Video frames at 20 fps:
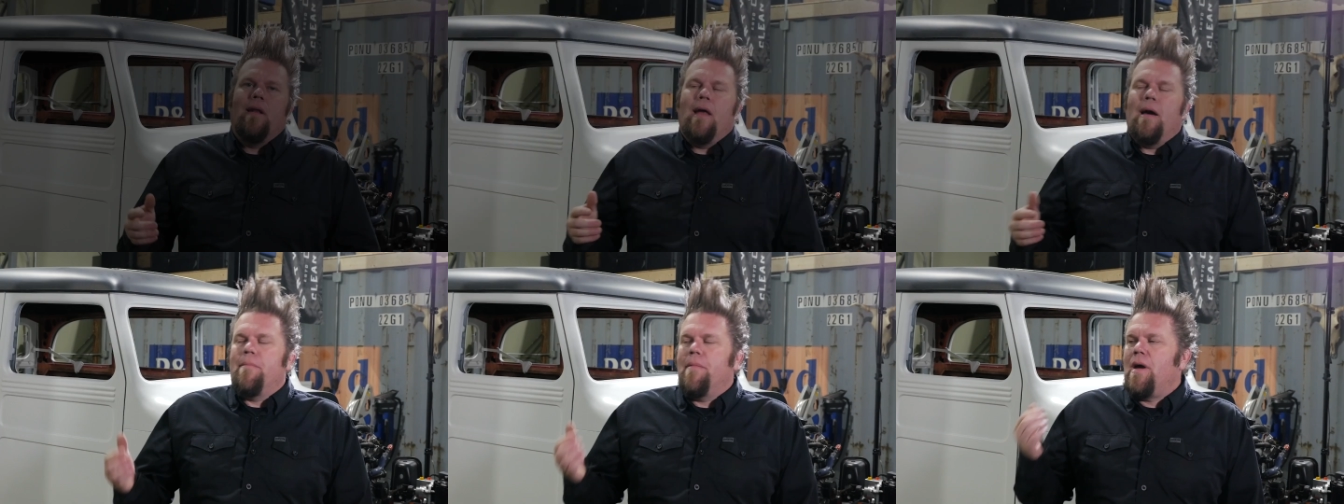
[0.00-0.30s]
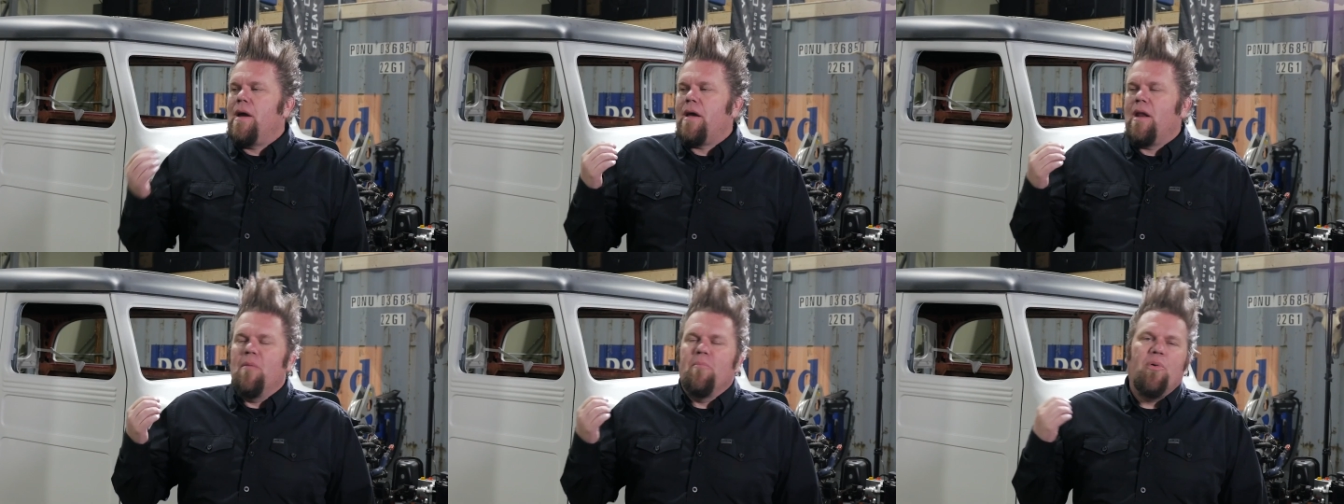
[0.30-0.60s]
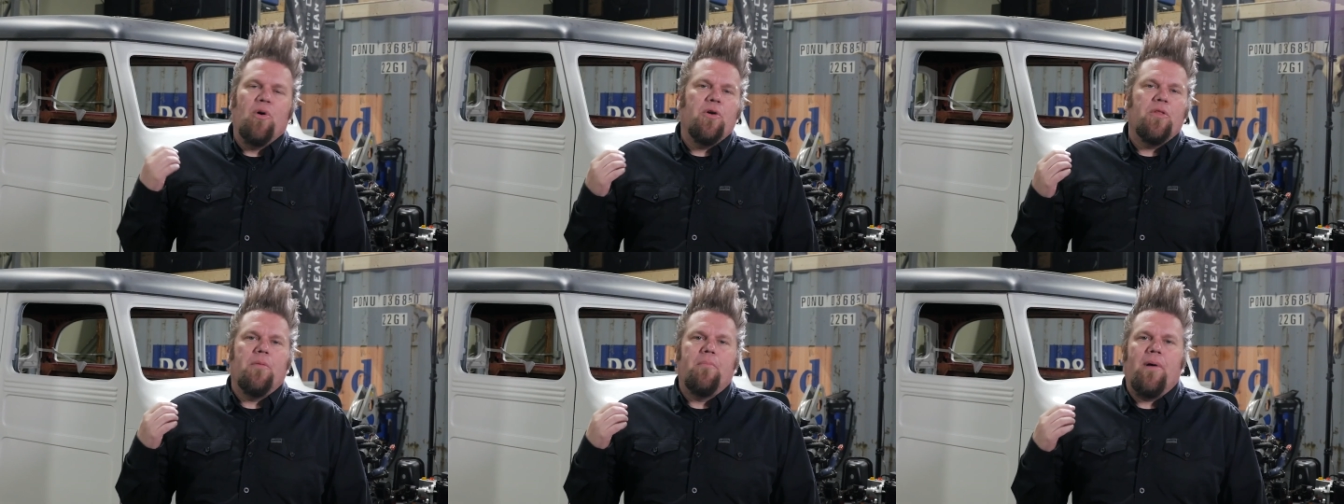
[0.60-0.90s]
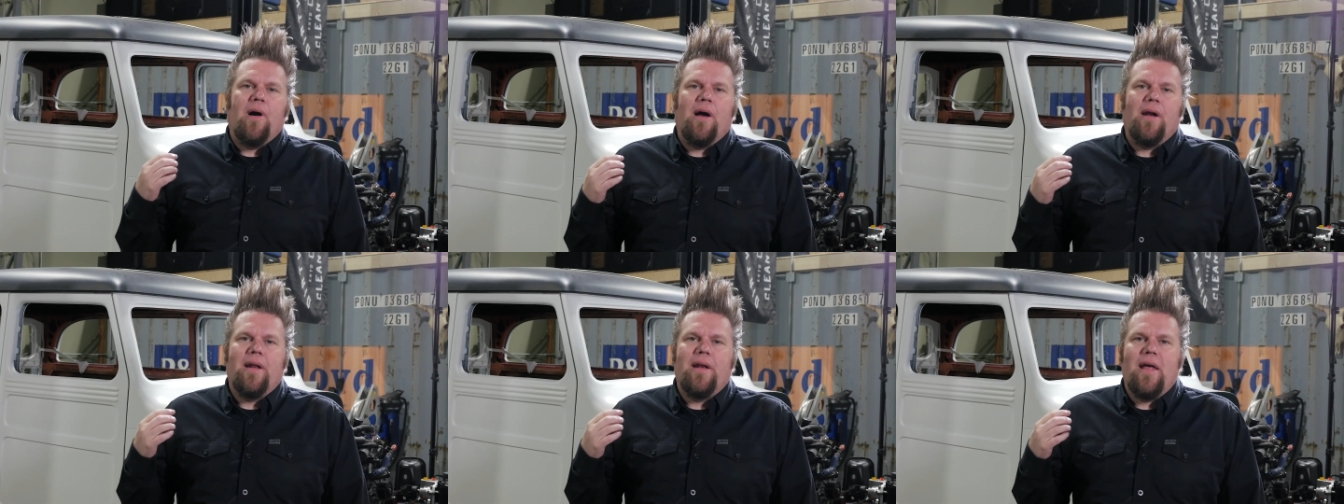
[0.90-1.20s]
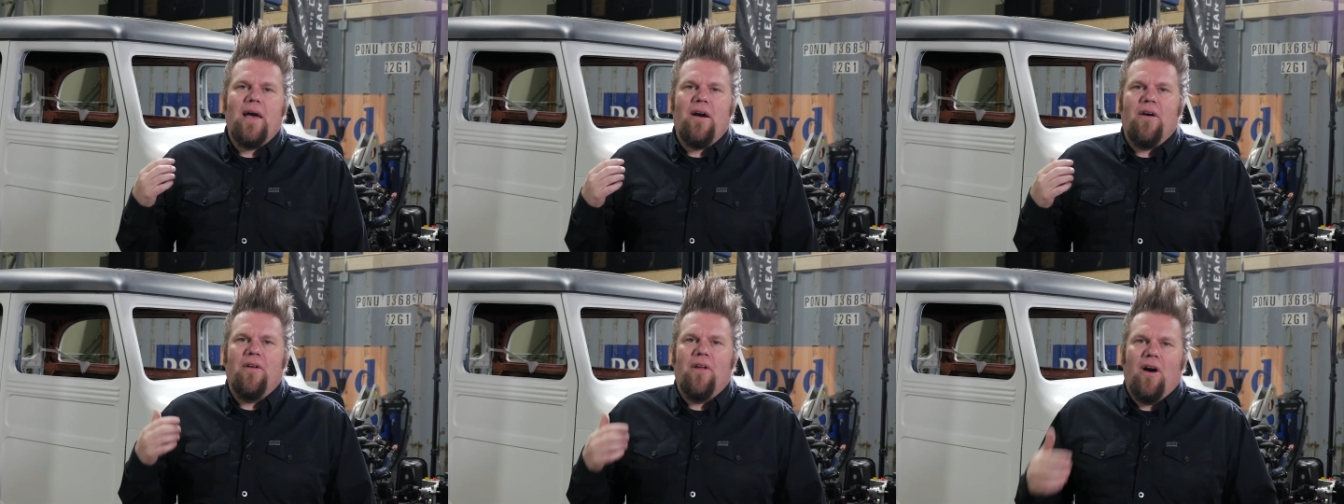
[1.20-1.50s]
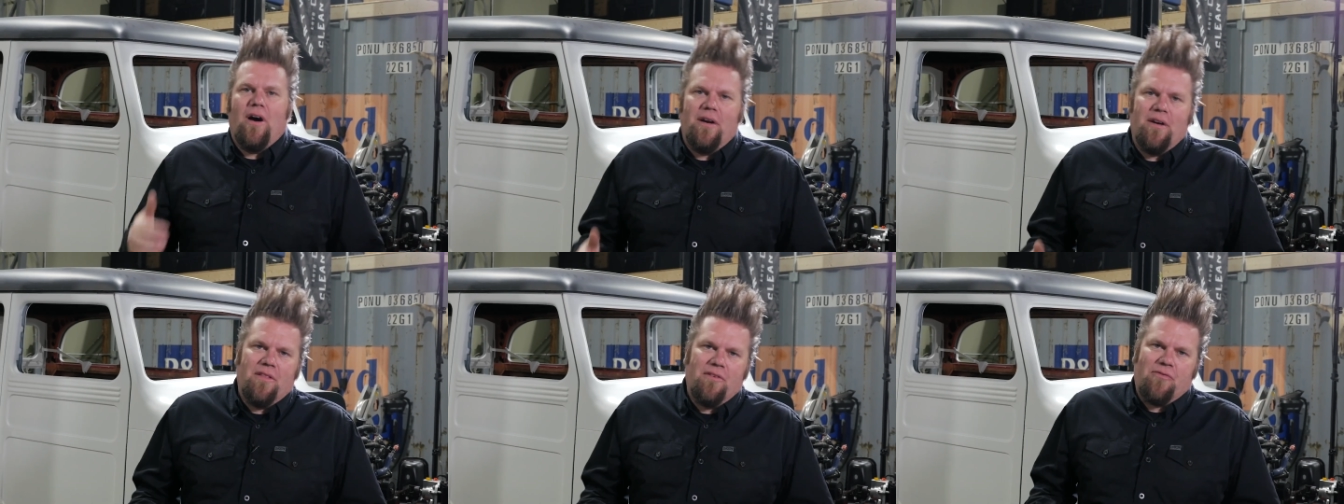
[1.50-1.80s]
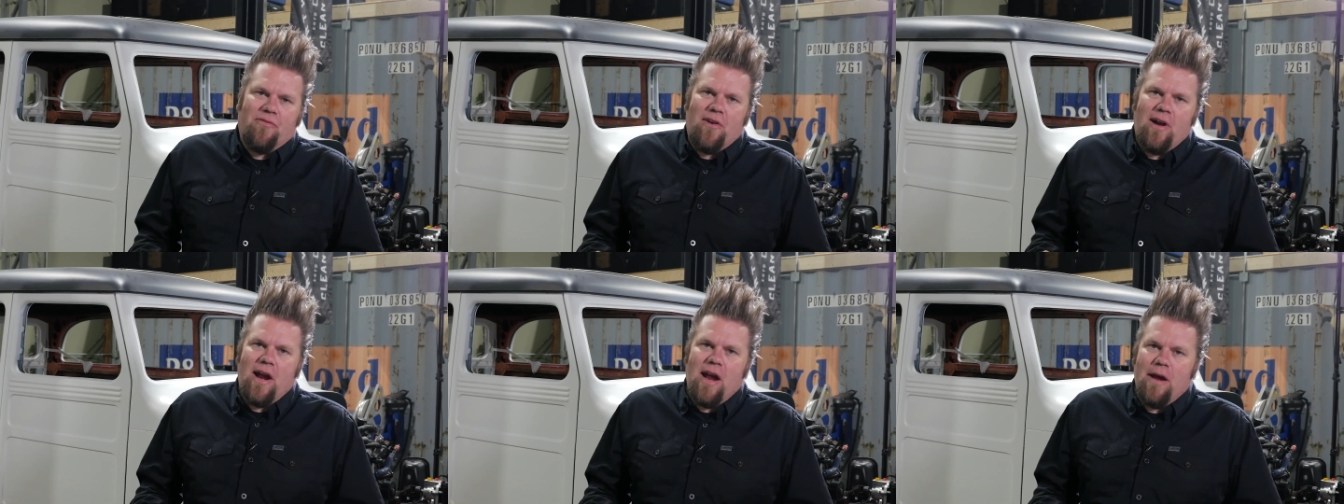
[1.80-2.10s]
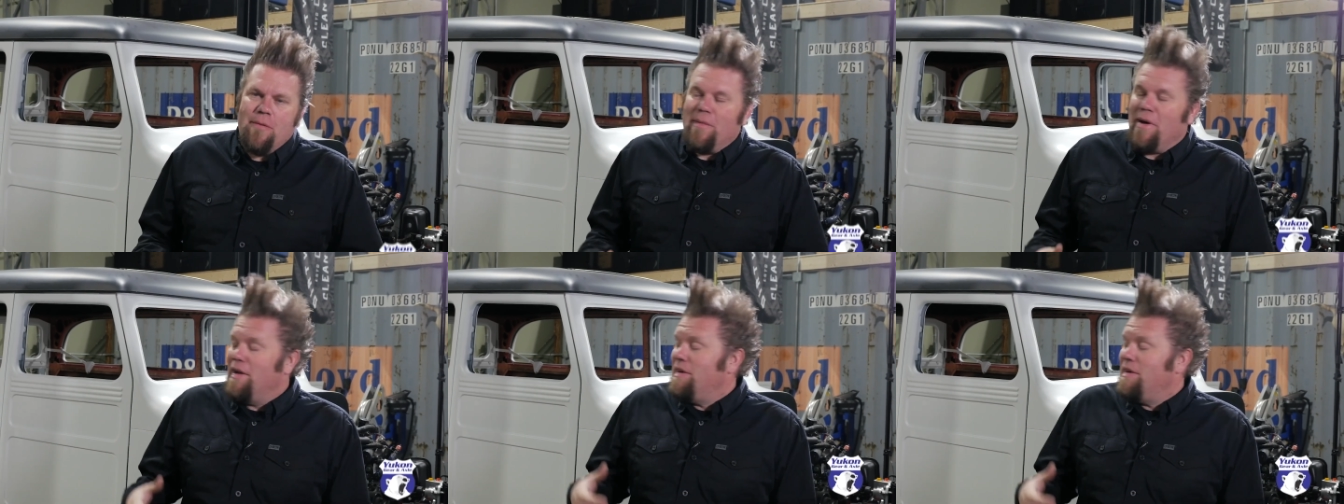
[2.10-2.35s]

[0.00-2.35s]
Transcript: Now, I'm not gonna bolt the body down onto the frame.